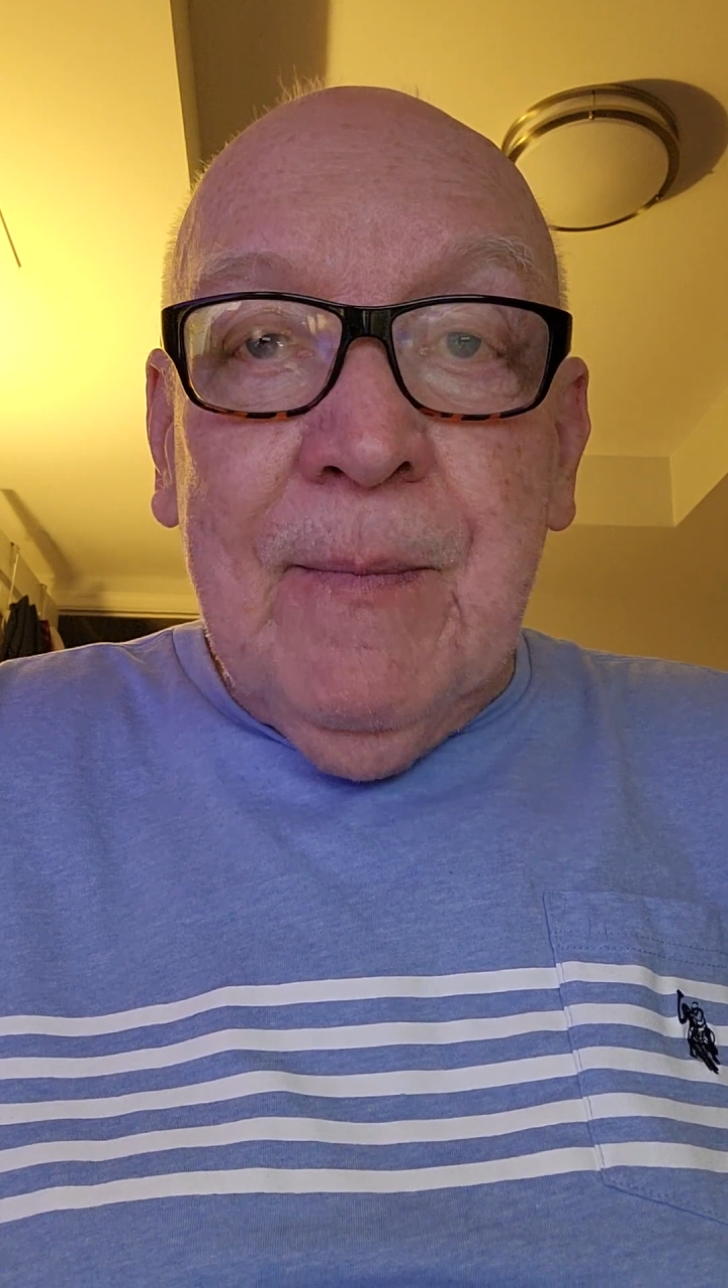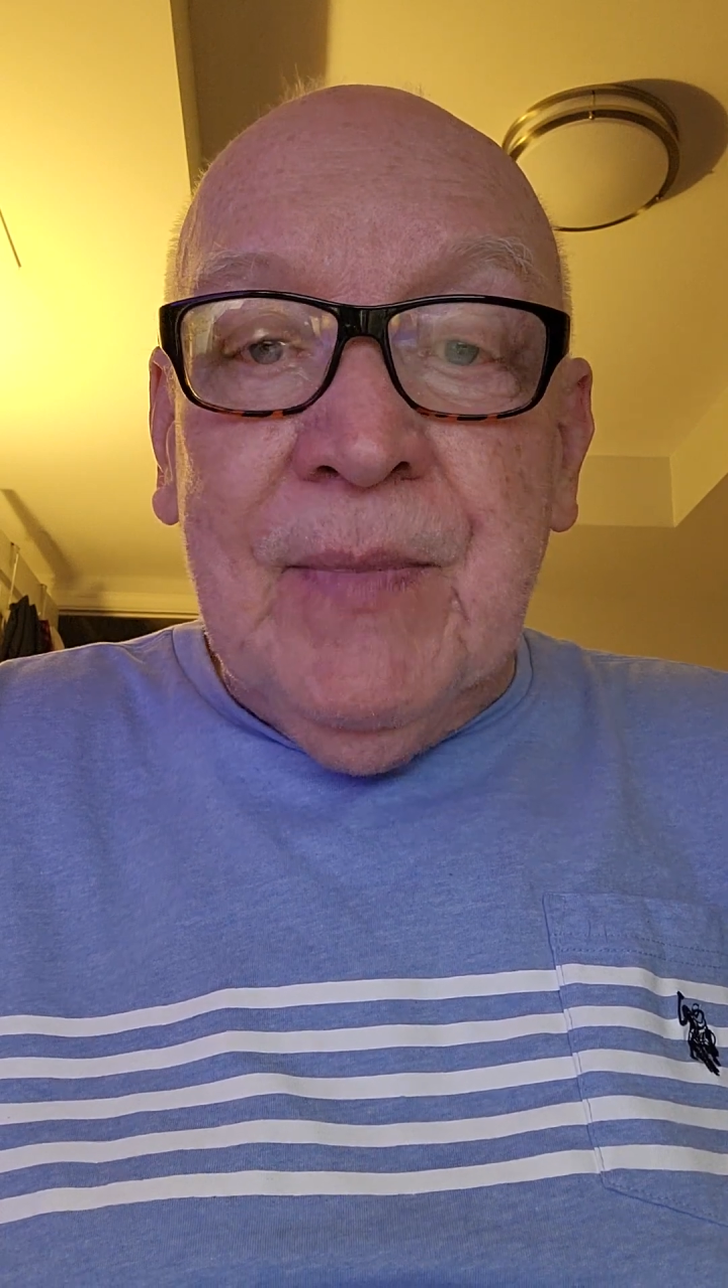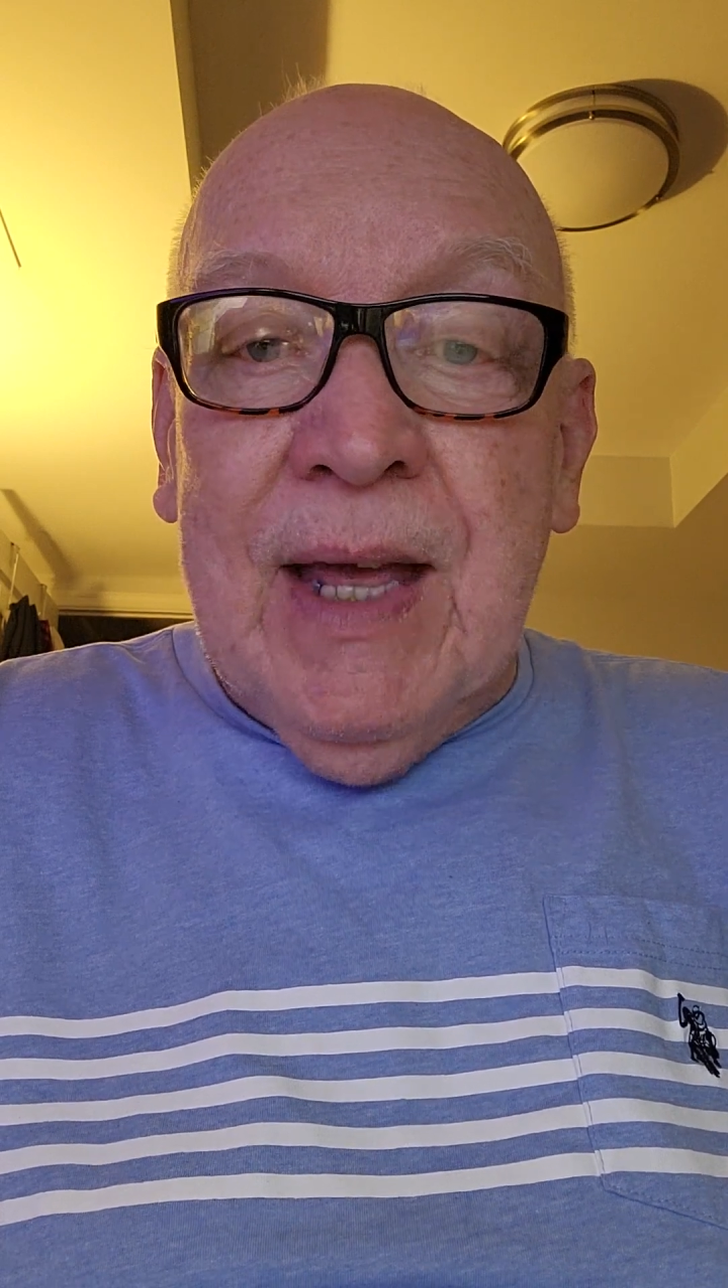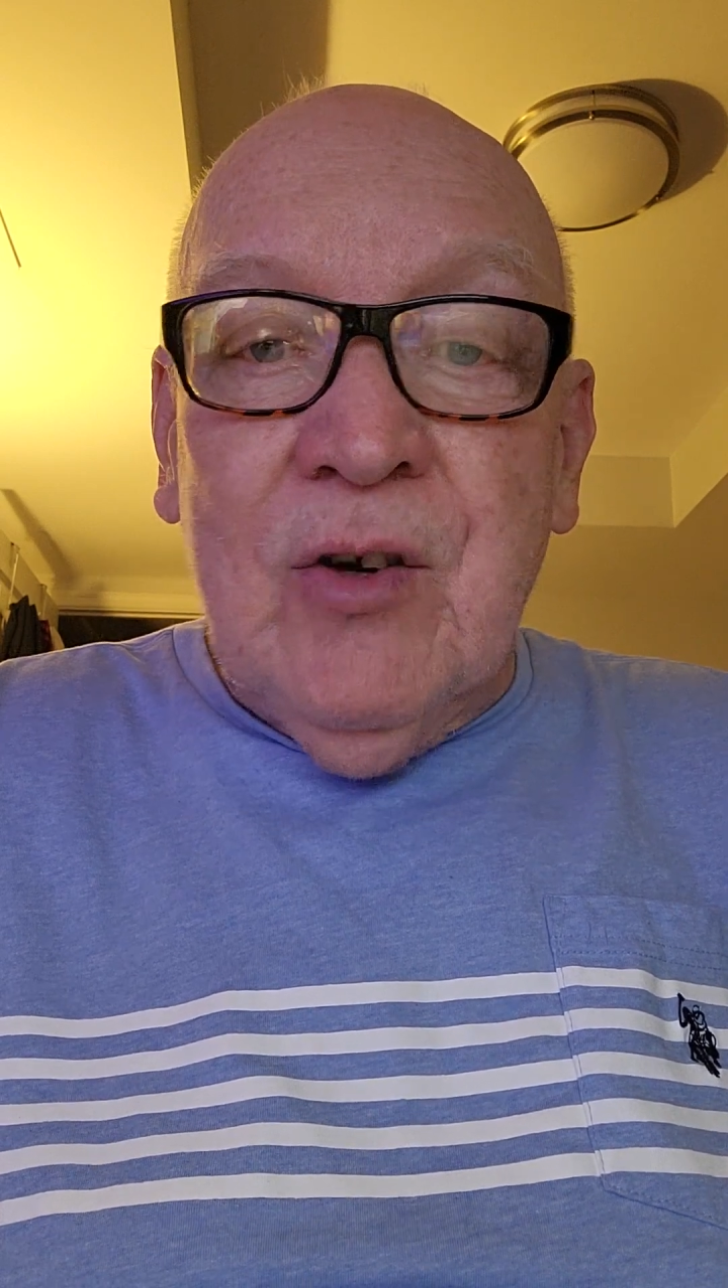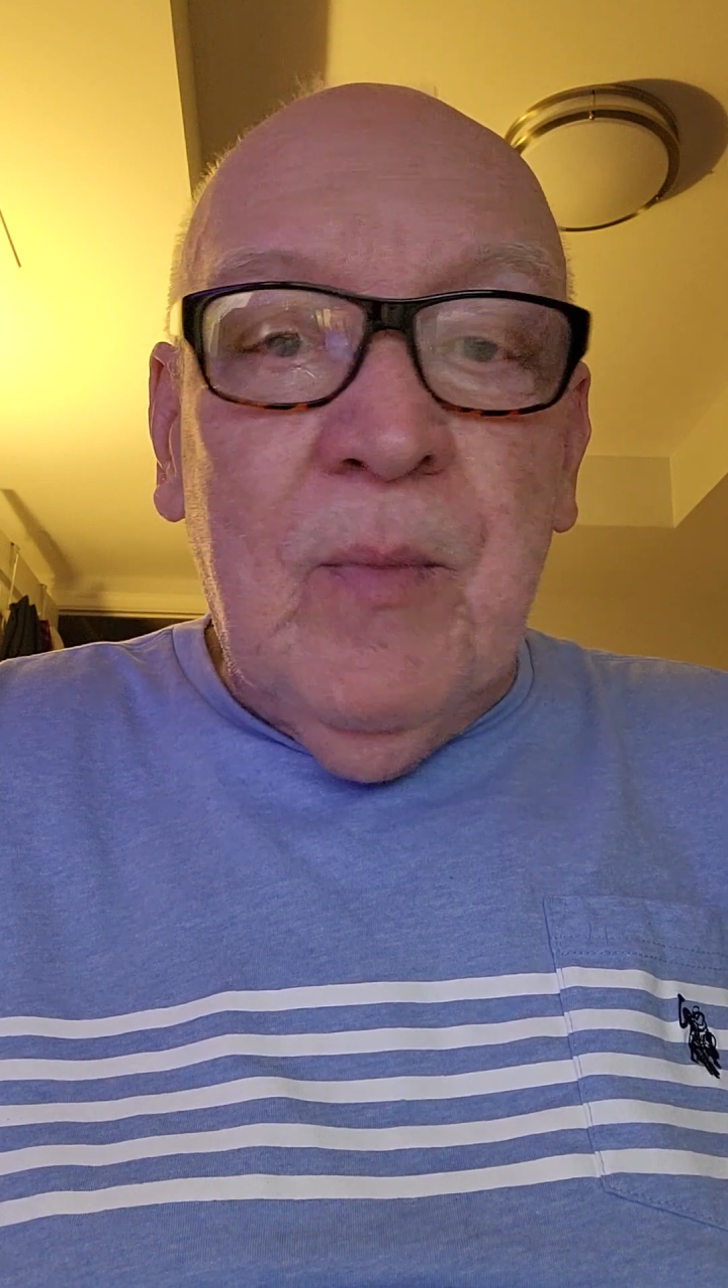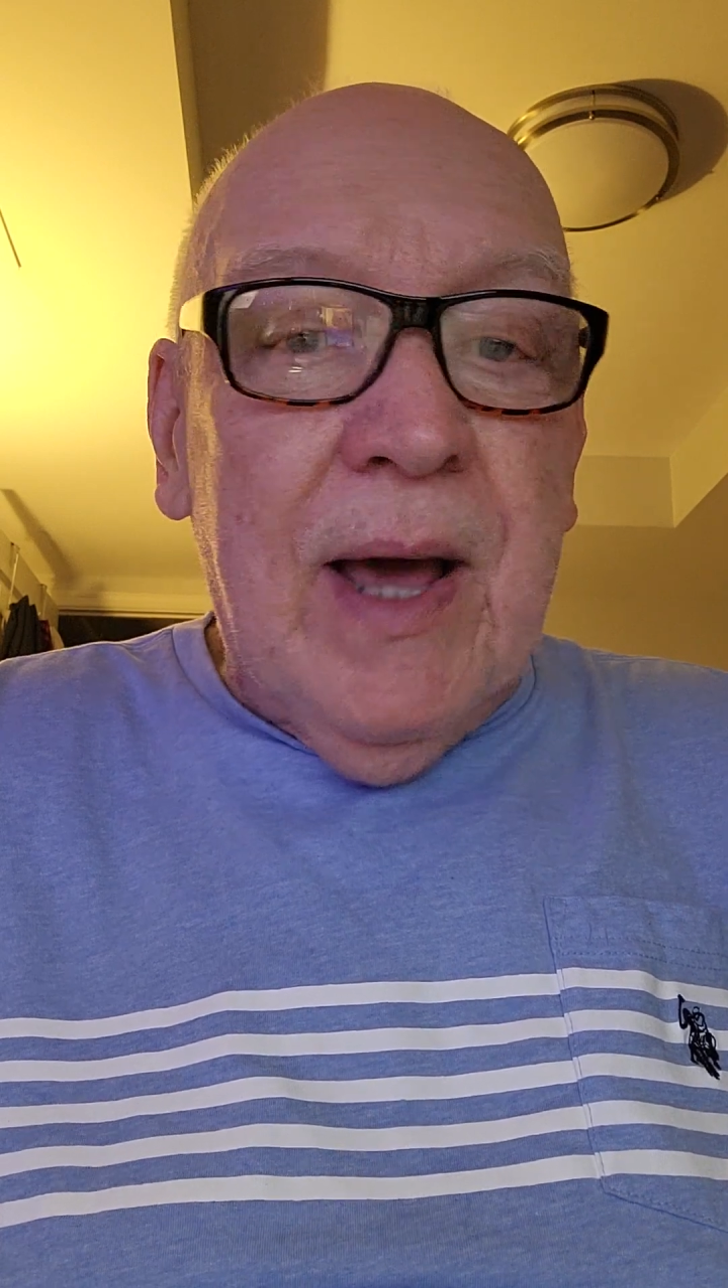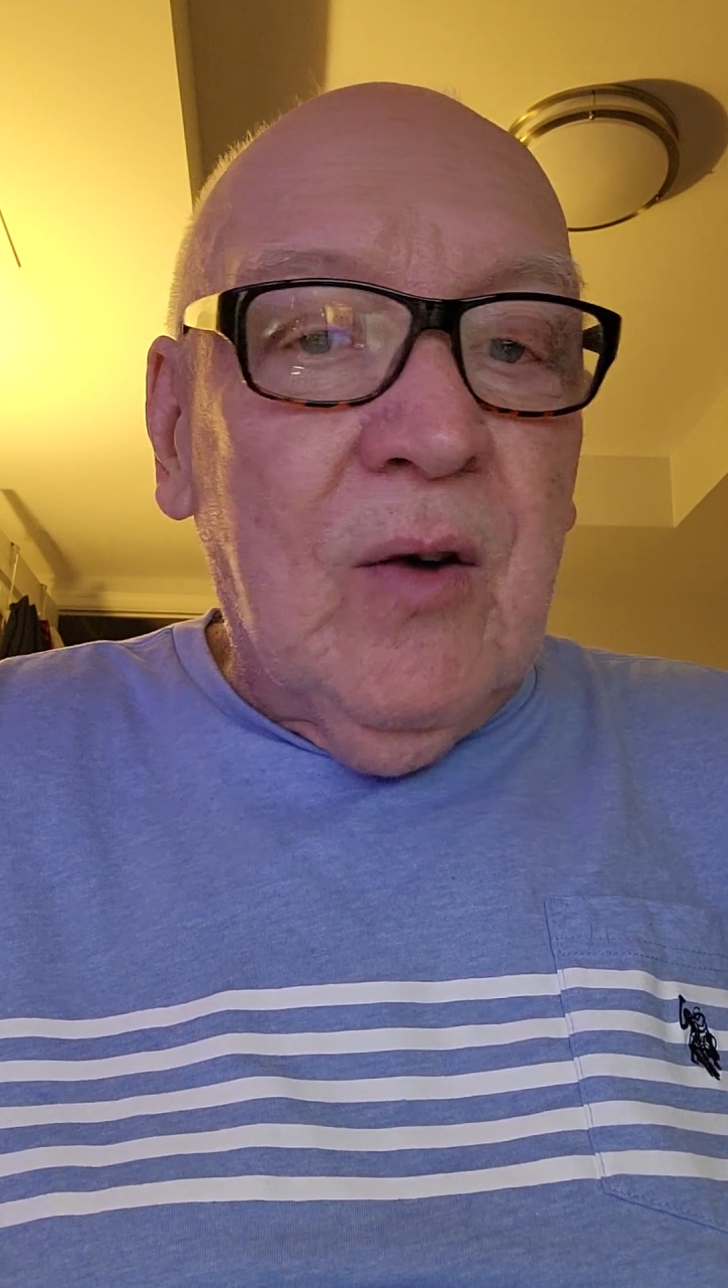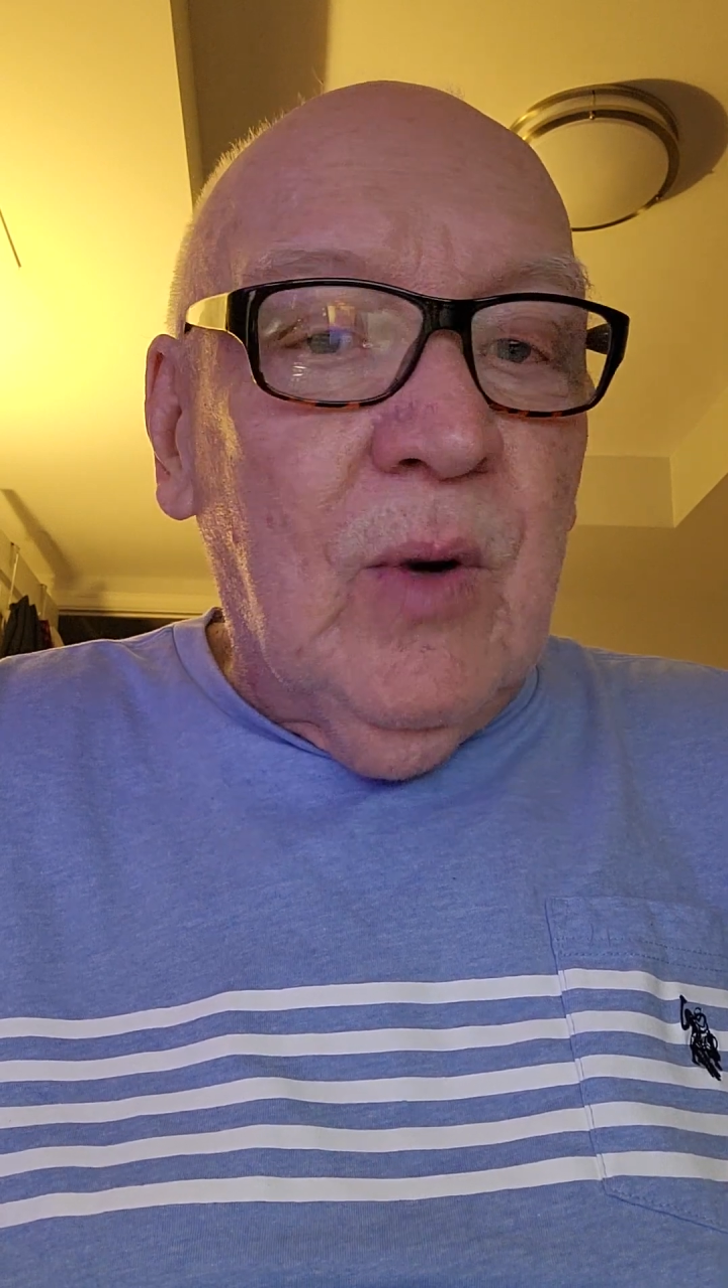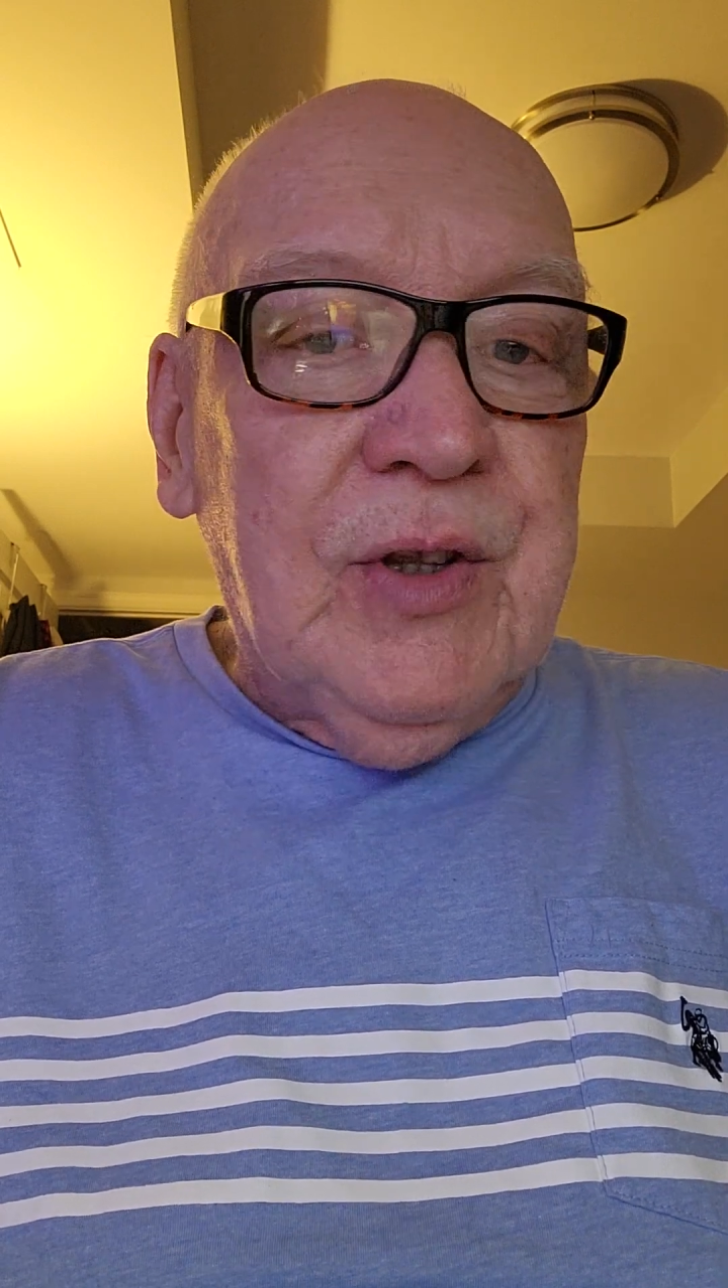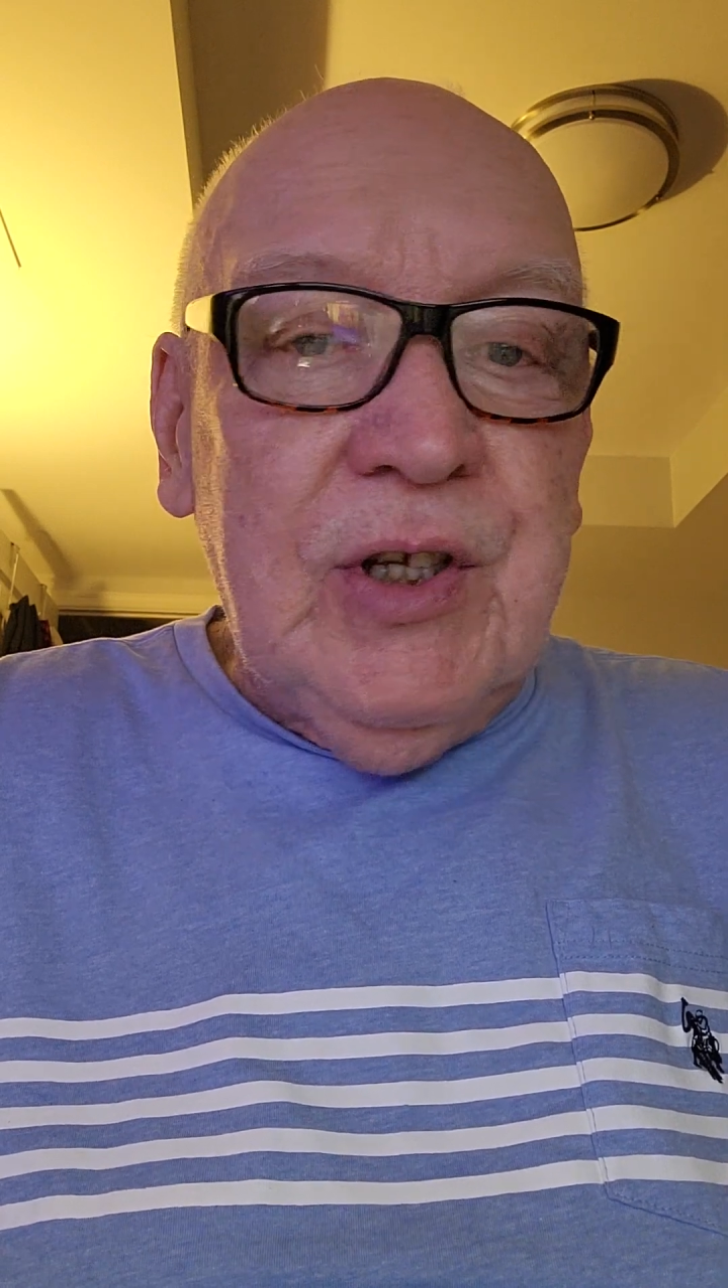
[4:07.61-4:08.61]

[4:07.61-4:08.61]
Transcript: that no matter what